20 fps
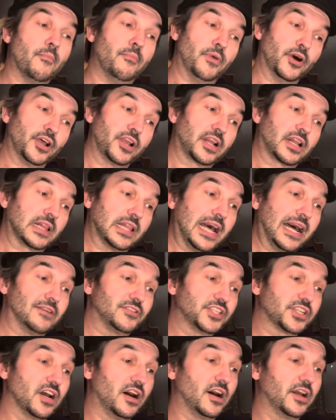but
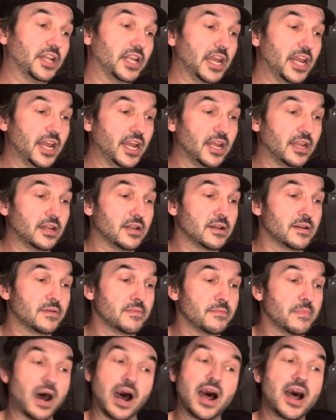clouds got
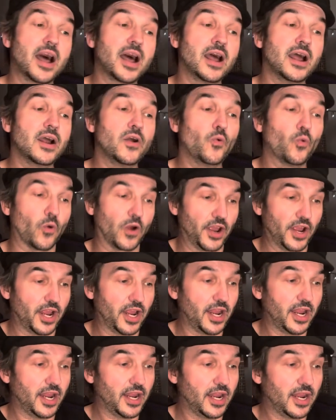in my
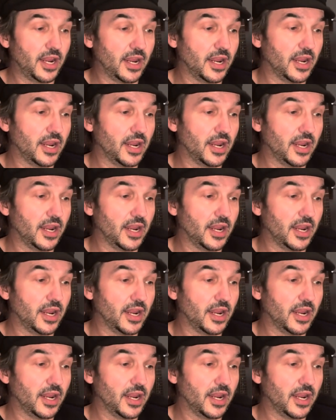way.